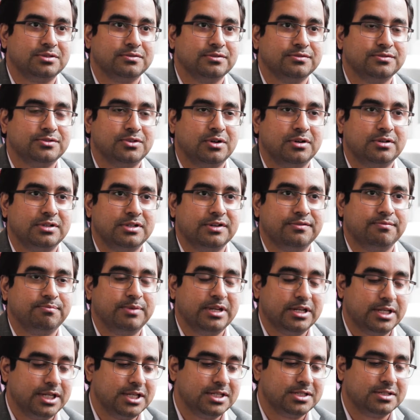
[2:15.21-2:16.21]
So we've got
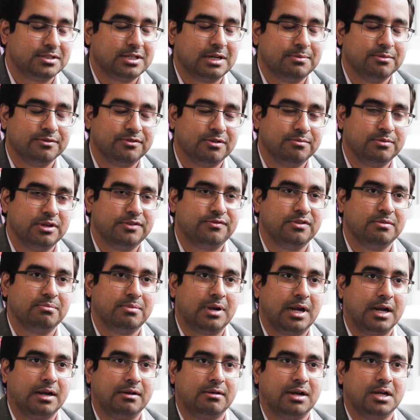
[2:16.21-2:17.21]
teachers coming from
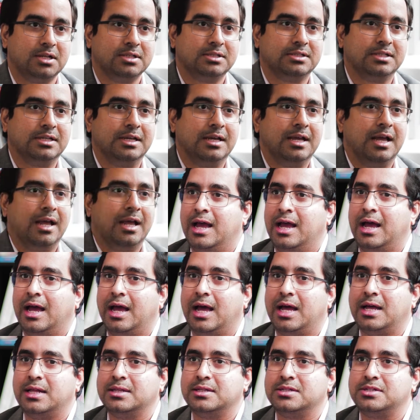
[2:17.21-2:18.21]
different backgrounds,
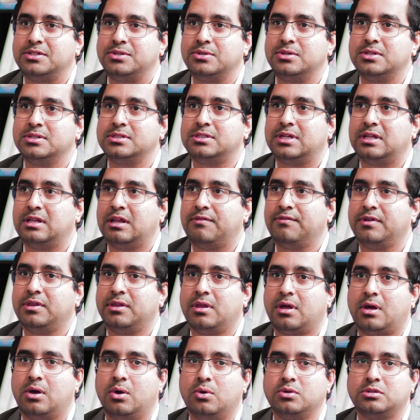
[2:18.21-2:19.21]
and the students are loving
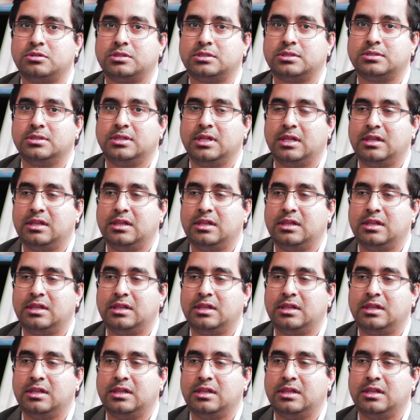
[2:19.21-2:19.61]
the course.